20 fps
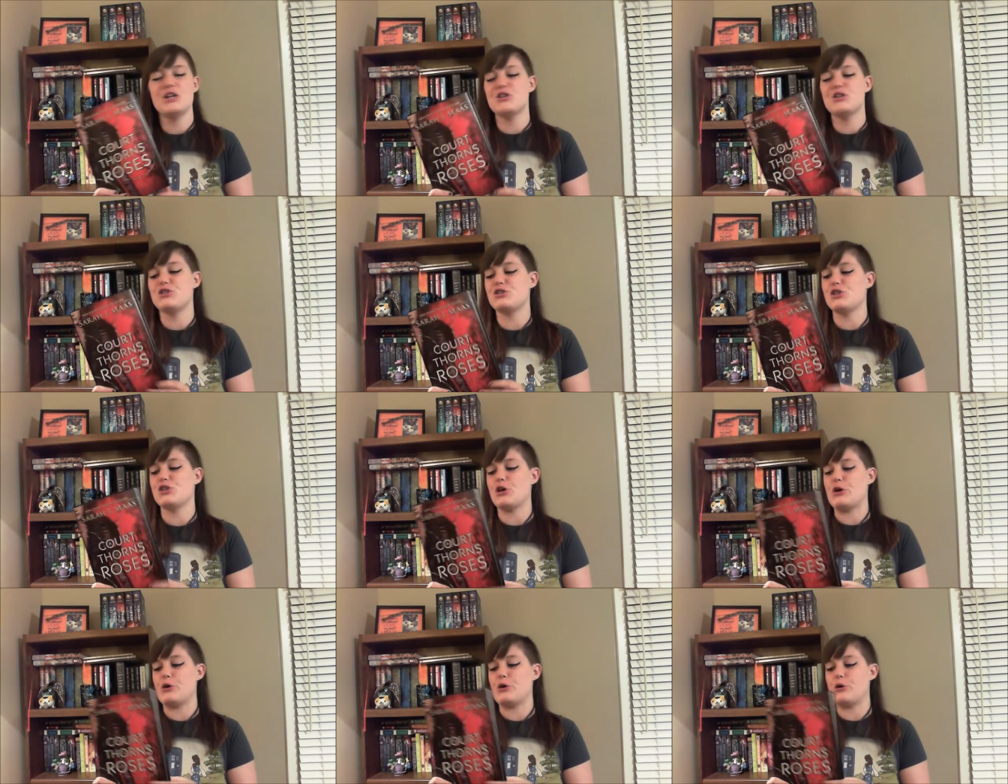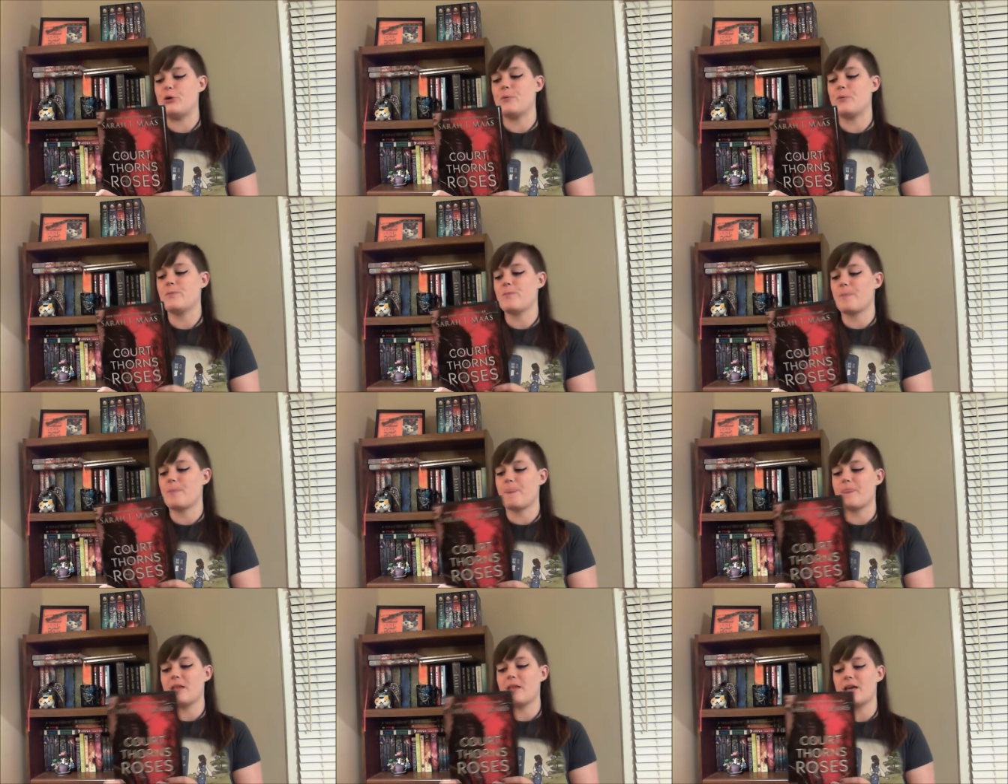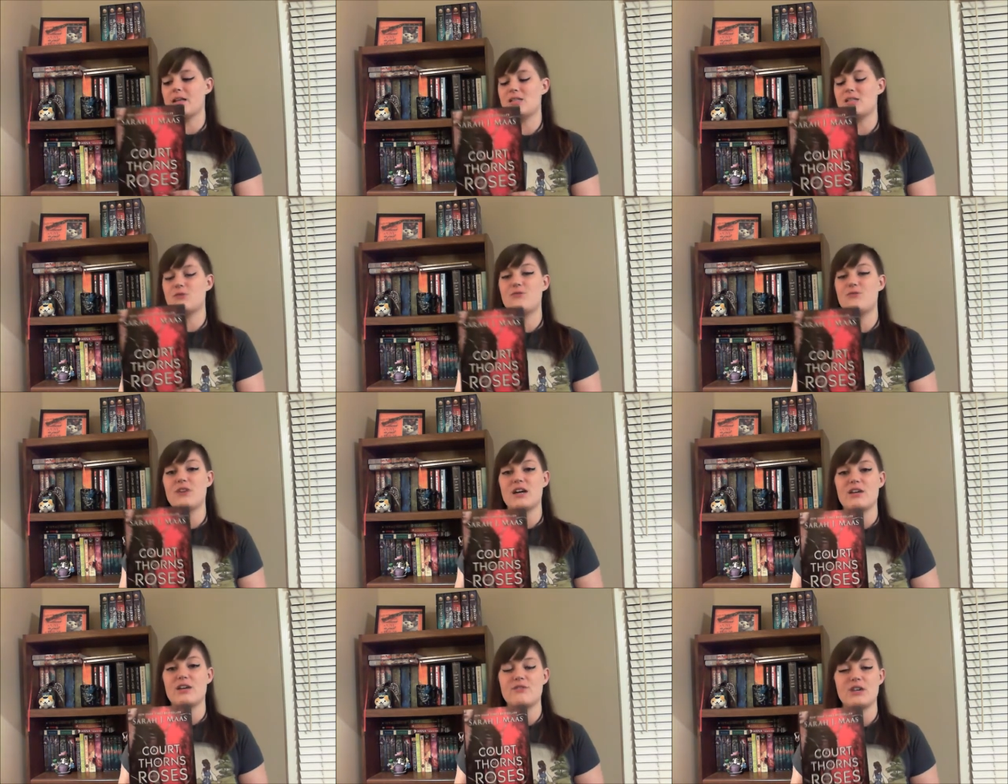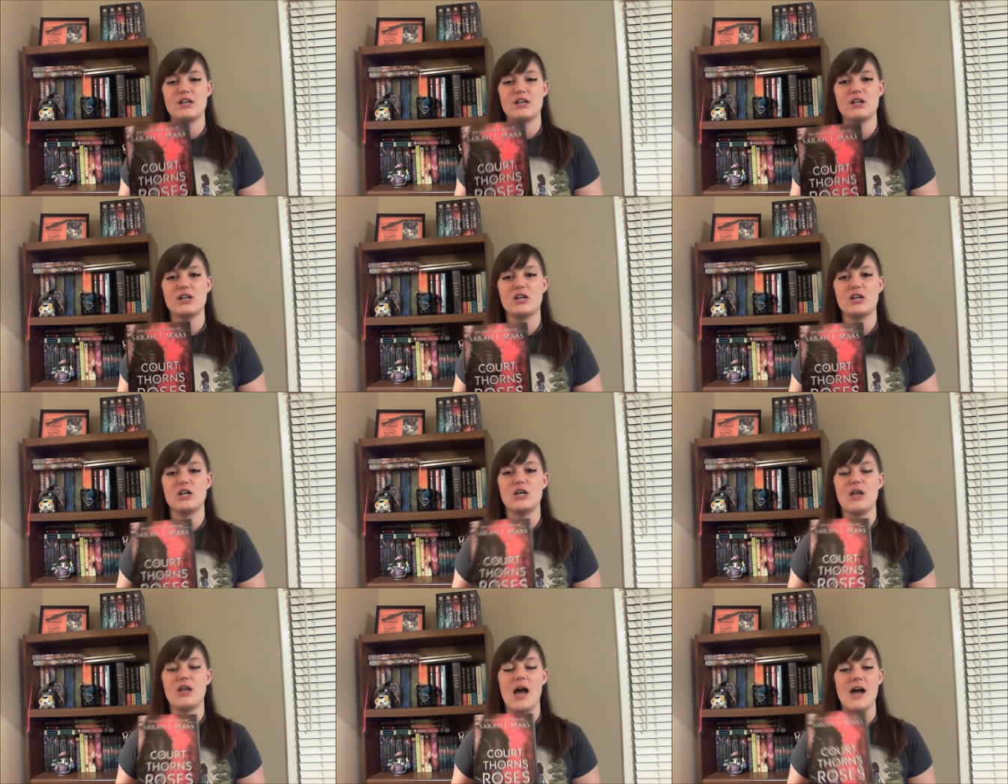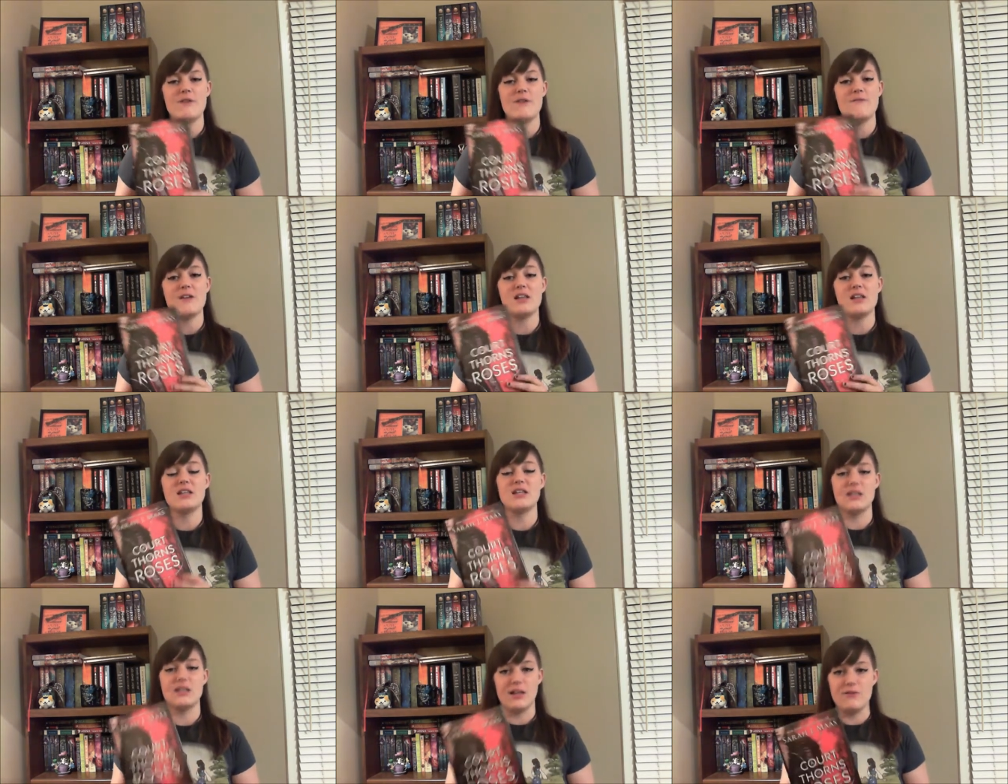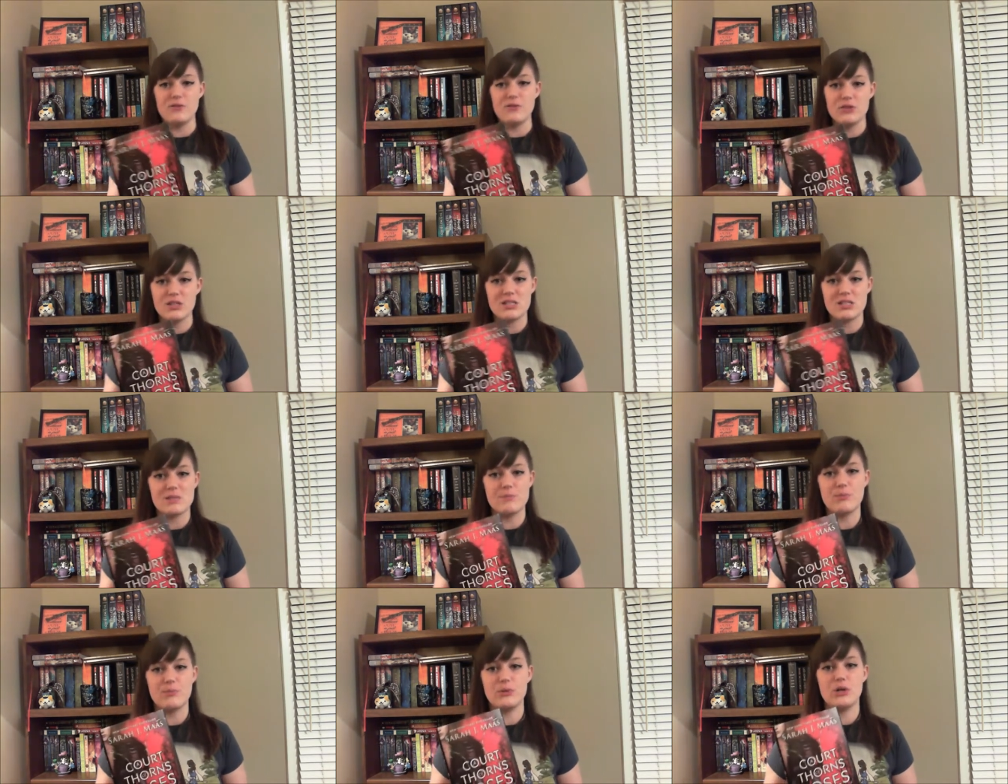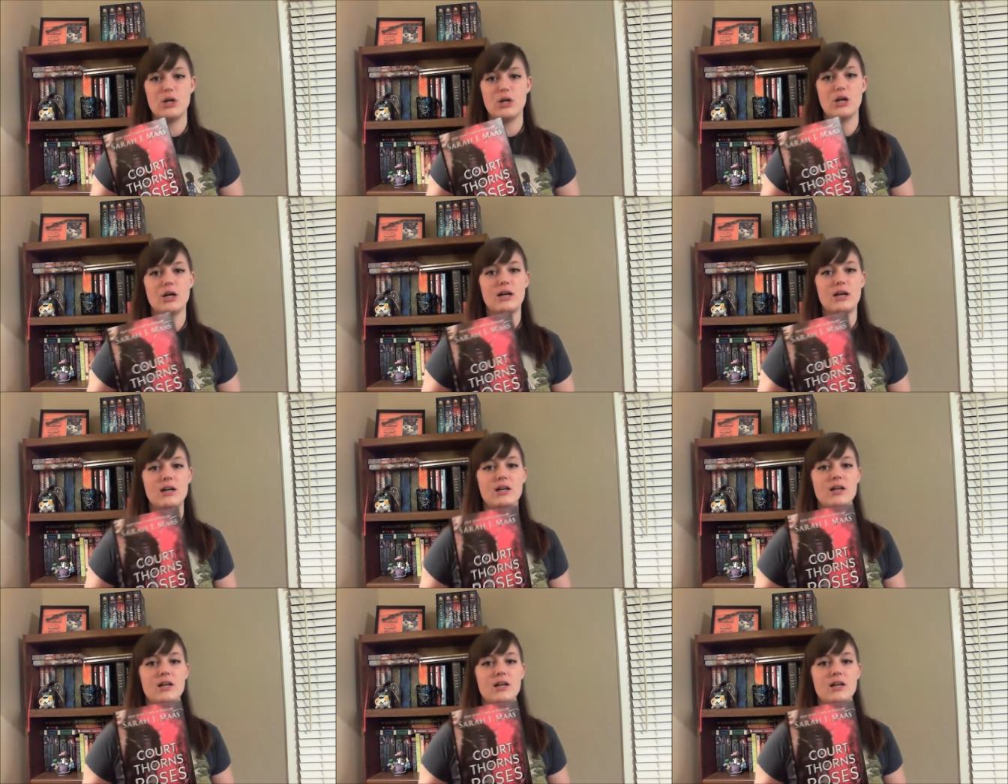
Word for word: So it's very, very good. I fell in love with this book.